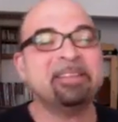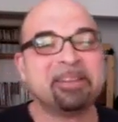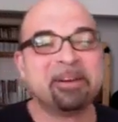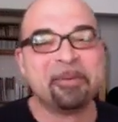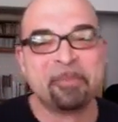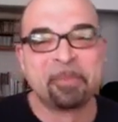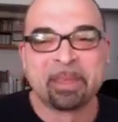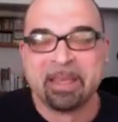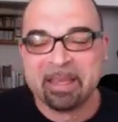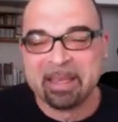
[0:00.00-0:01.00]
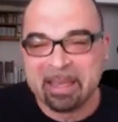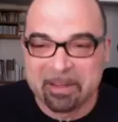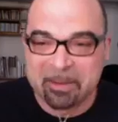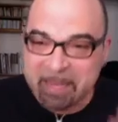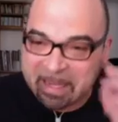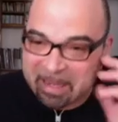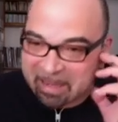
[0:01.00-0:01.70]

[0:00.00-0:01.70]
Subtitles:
So either way,